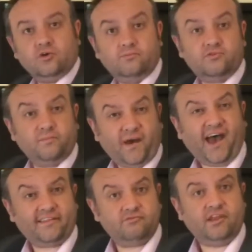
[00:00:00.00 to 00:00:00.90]
comes from
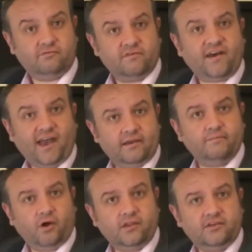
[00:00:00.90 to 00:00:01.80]
part three, refine
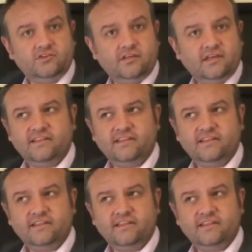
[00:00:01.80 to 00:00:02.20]
and polish.